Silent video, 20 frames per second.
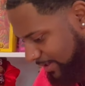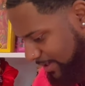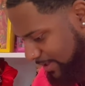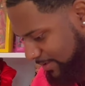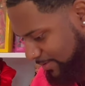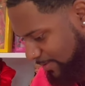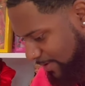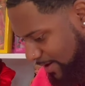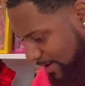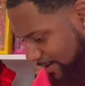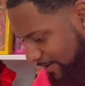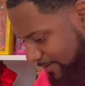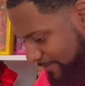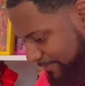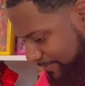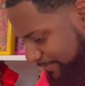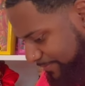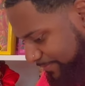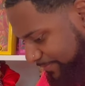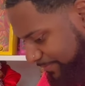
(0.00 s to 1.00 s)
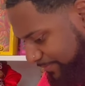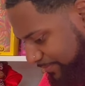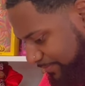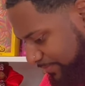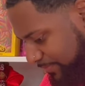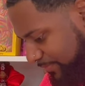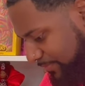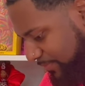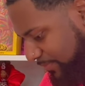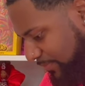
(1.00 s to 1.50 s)
That's why.
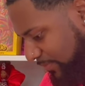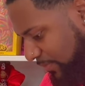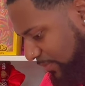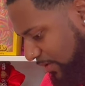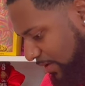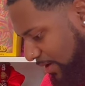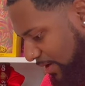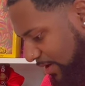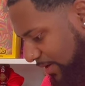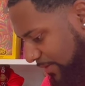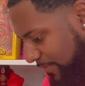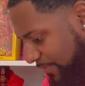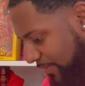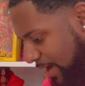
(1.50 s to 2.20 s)
Okay.